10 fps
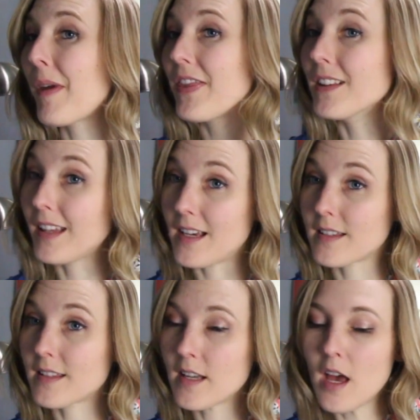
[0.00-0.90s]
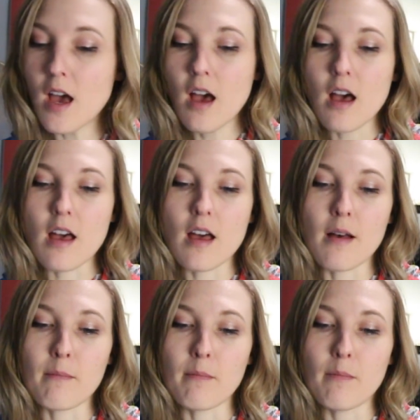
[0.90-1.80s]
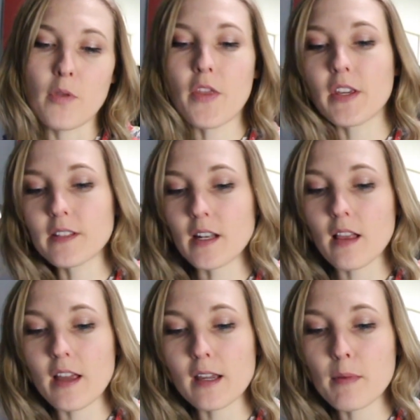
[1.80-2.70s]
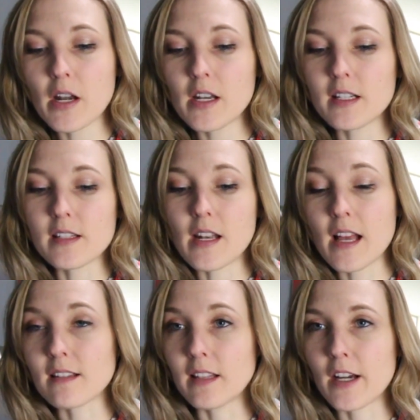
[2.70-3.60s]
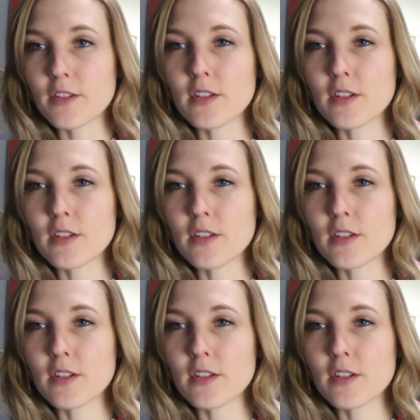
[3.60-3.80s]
made the list. The things that I like about it is it has layers.